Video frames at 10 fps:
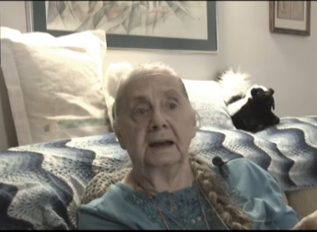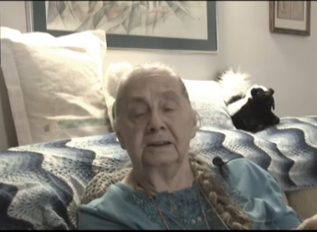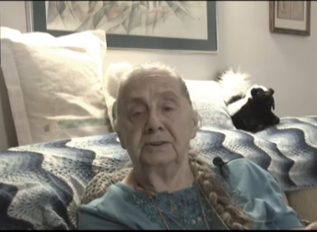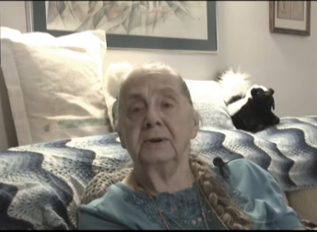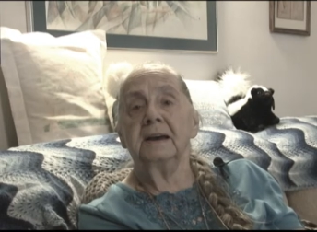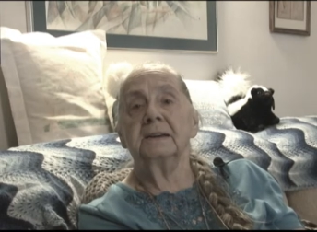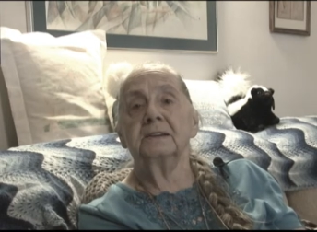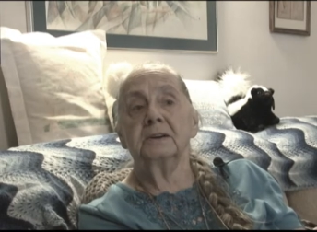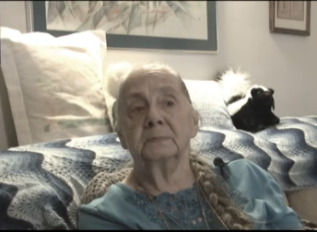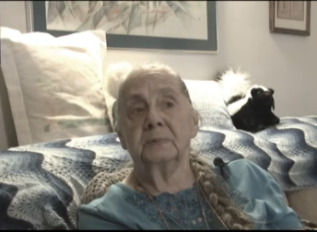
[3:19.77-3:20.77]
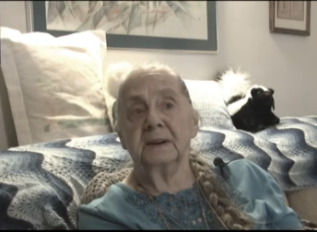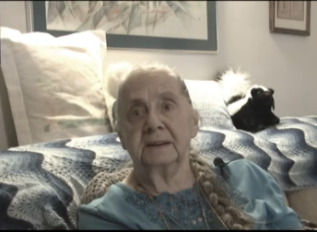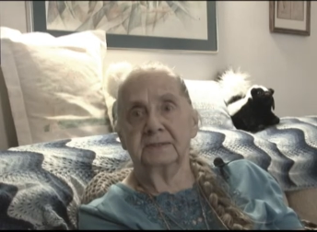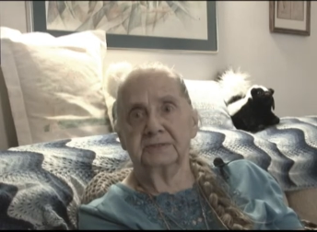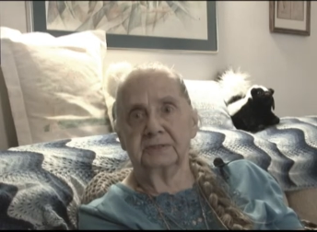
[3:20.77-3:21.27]
and you had
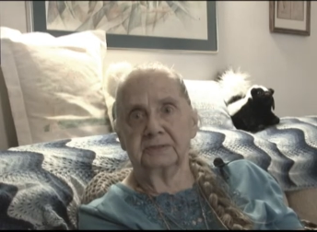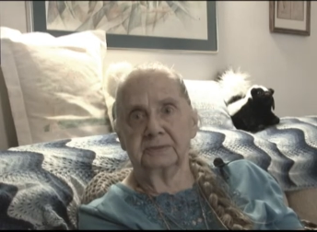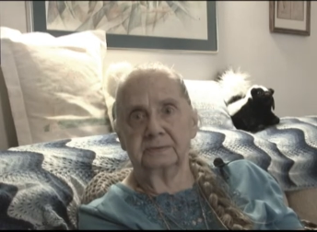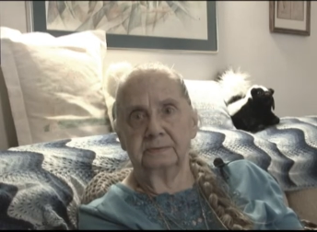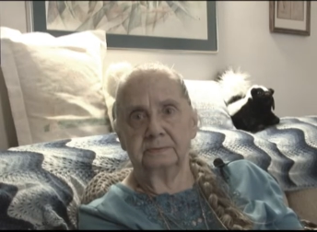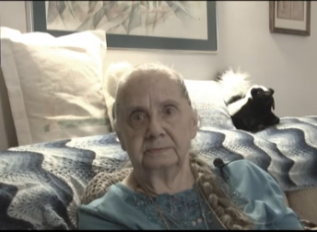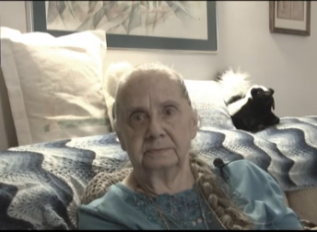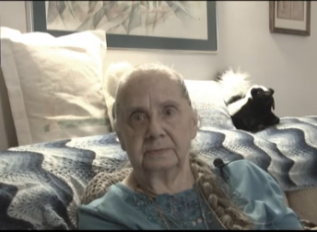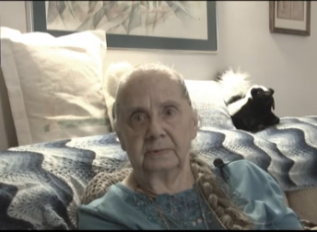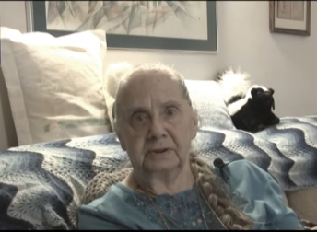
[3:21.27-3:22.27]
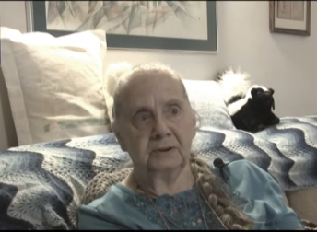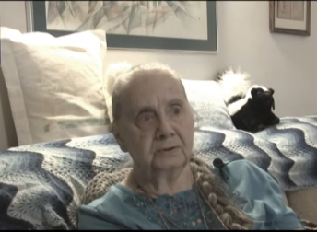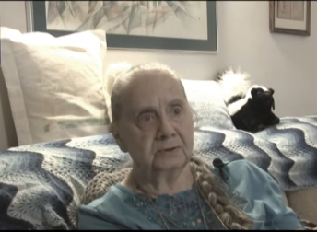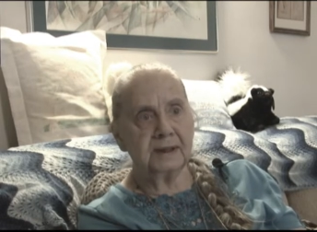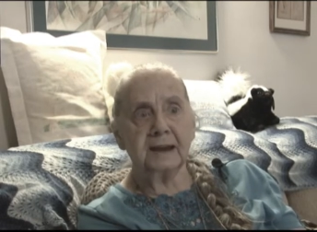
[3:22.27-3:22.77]
apprentices.
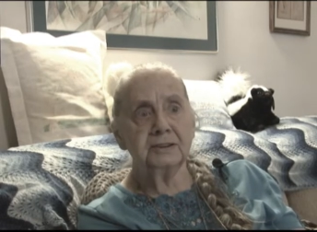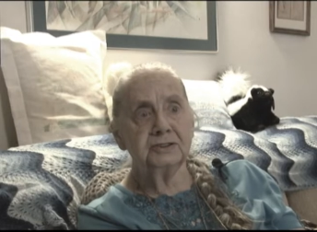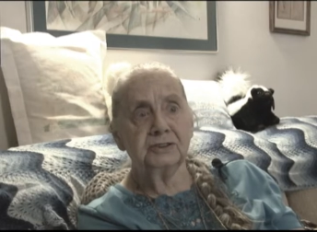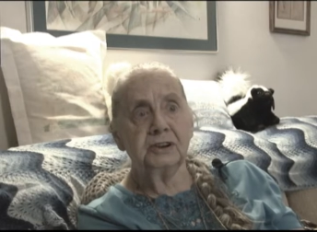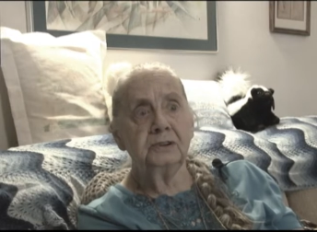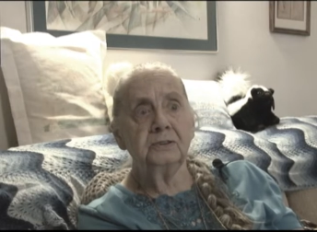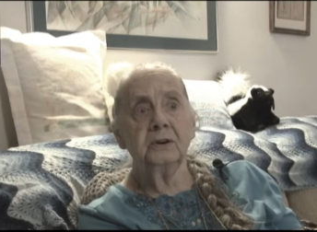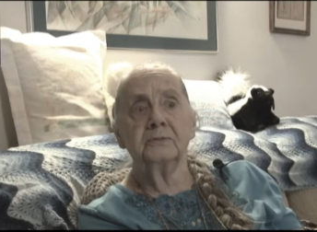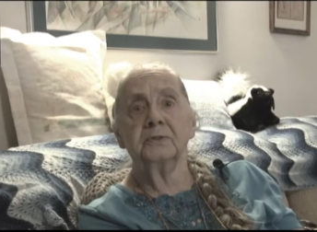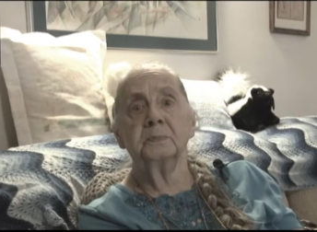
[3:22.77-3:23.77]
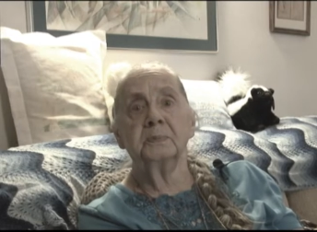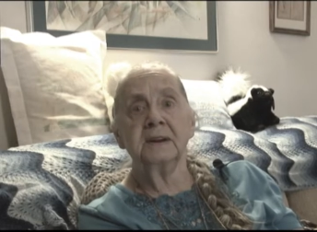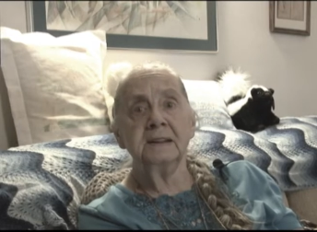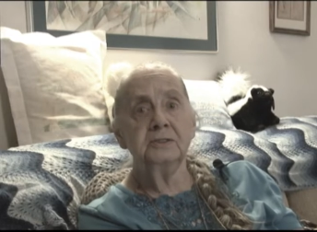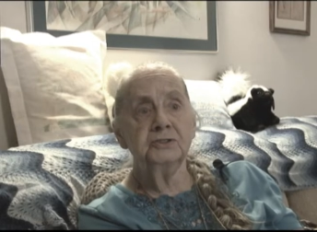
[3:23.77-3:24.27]
Your last year of
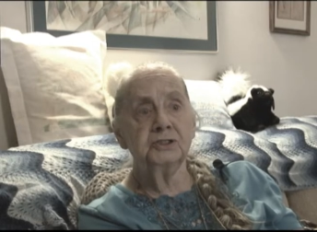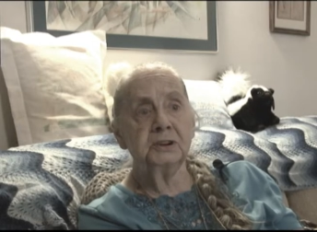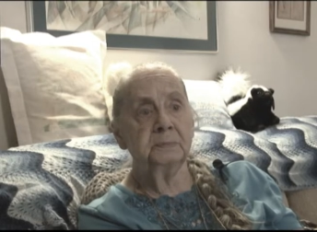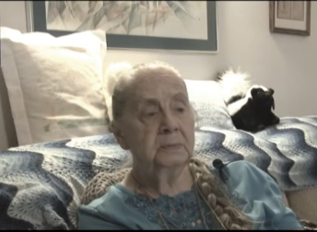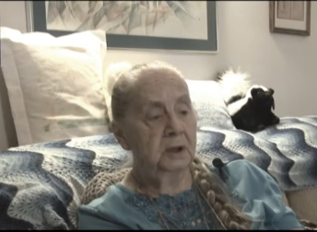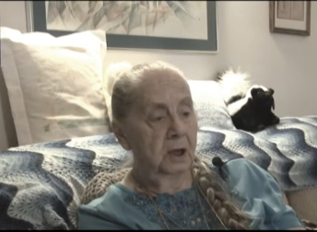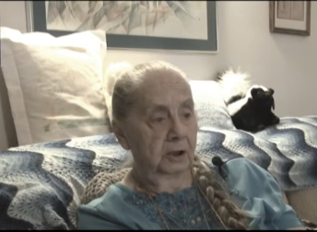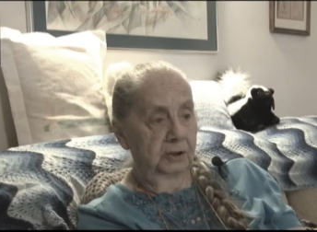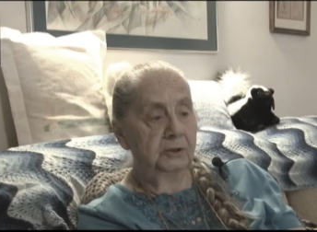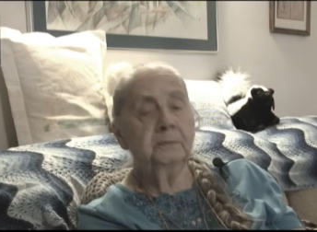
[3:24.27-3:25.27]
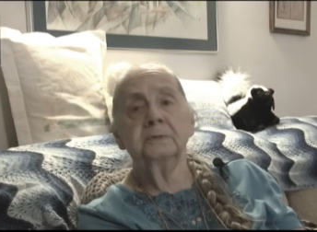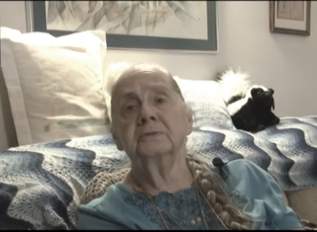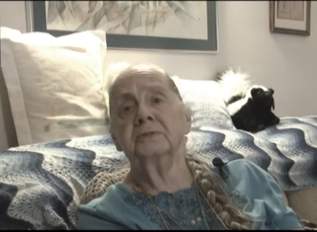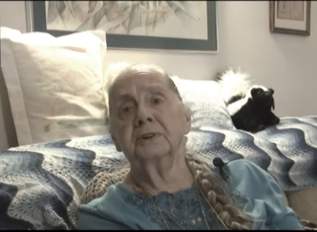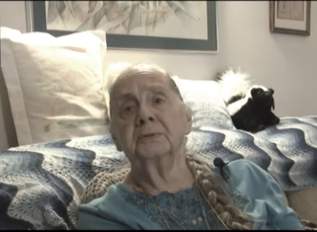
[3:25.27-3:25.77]
apprenticeship, you
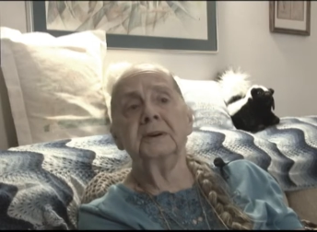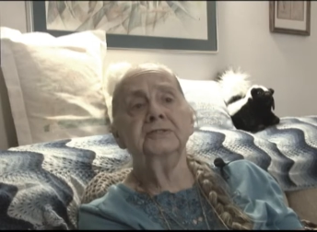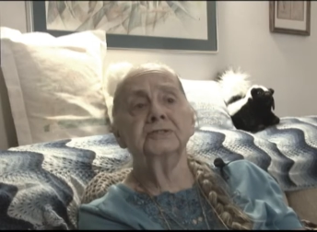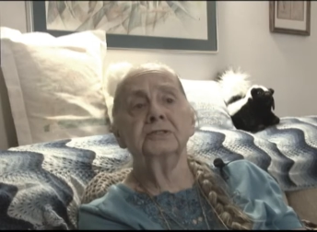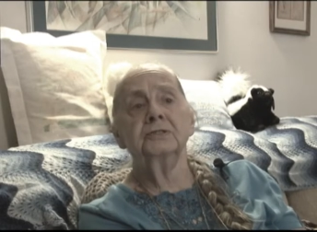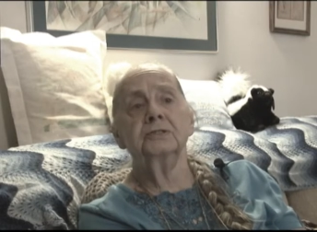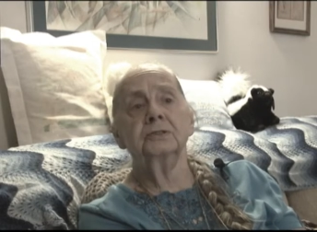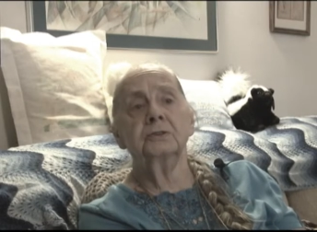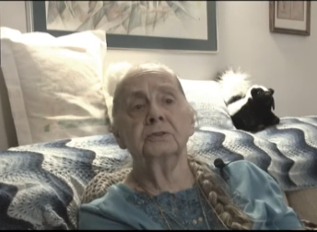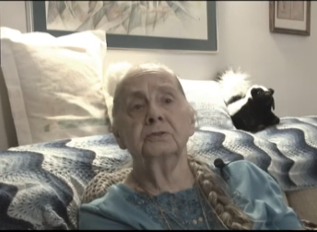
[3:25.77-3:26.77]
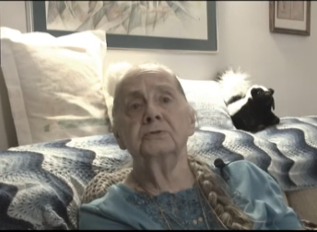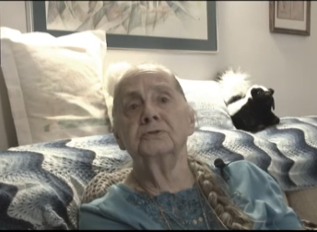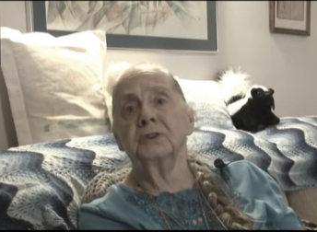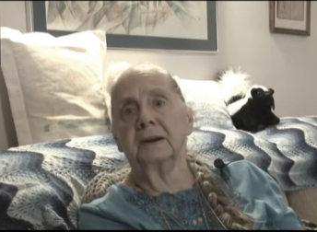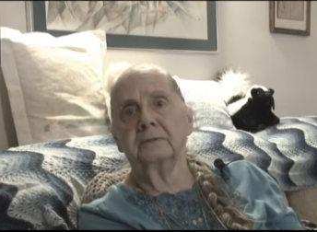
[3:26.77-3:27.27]
were requested to
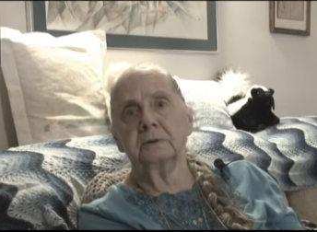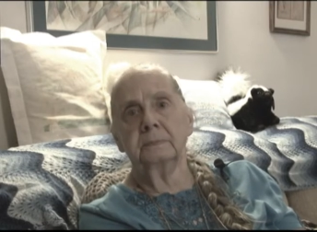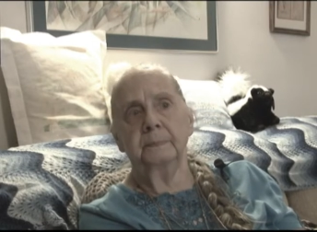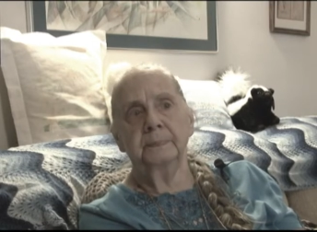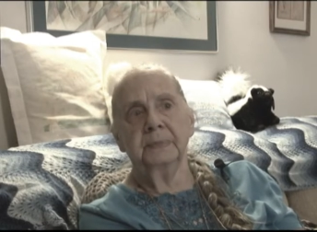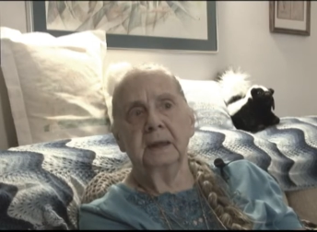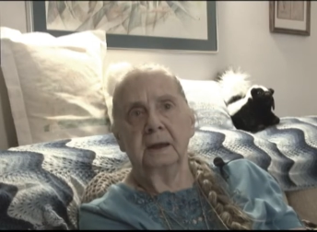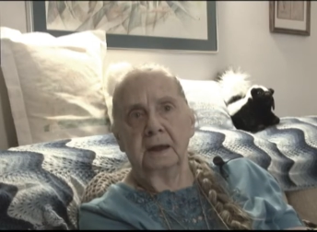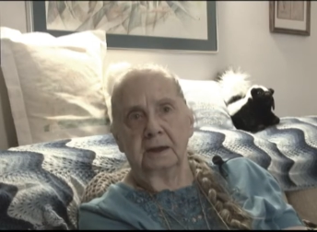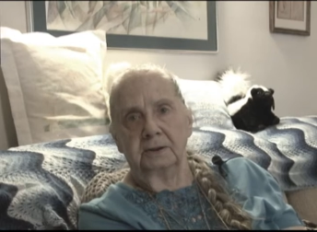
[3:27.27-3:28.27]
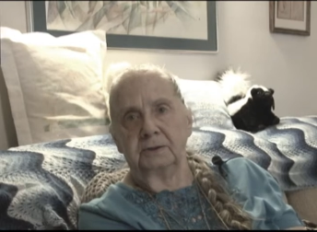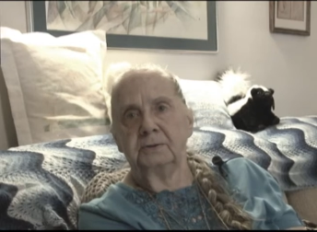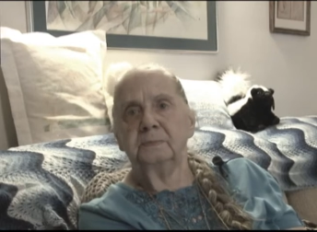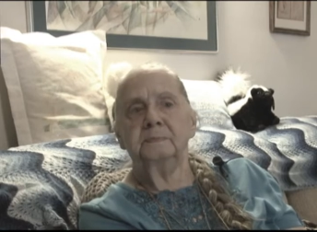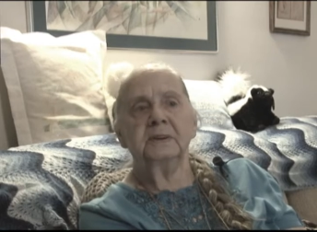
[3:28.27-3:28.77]
travel.
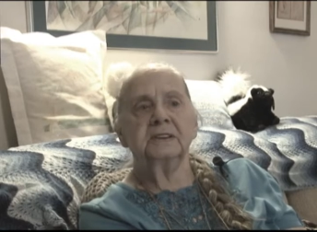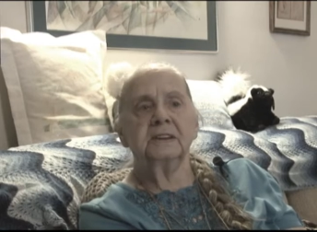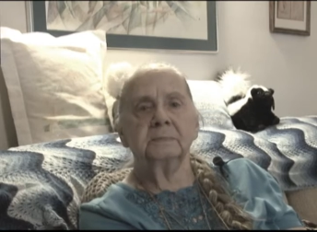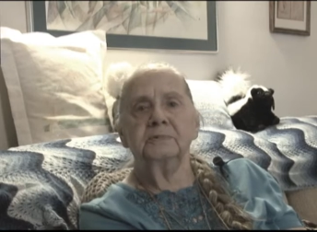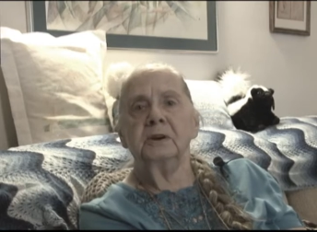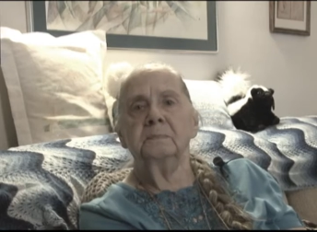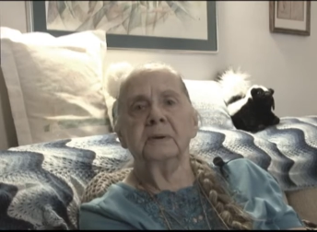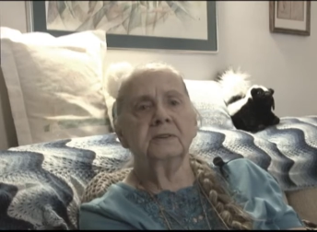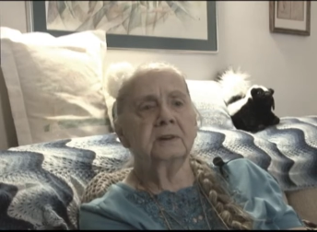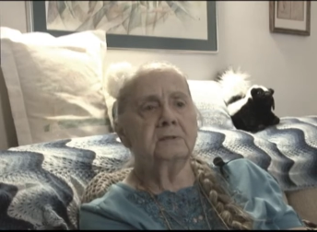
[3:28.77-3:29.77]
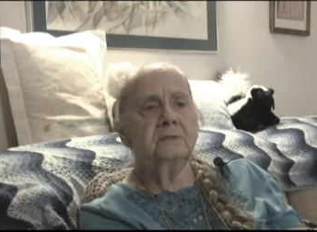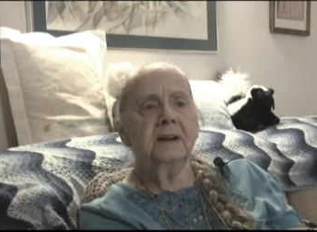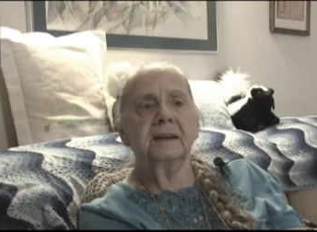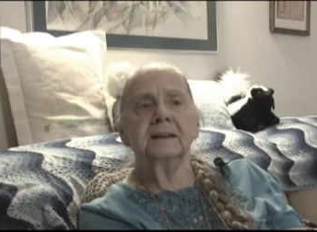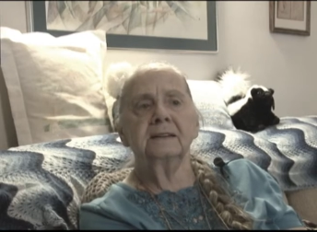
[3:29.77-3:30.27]
You picked up your bundle
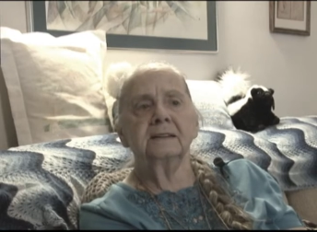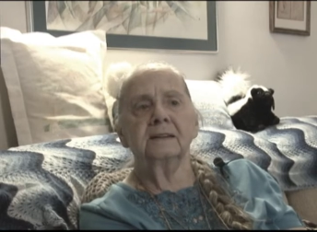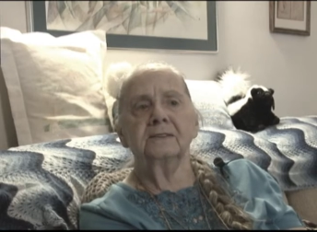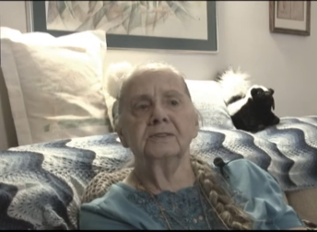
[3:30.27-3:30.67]
and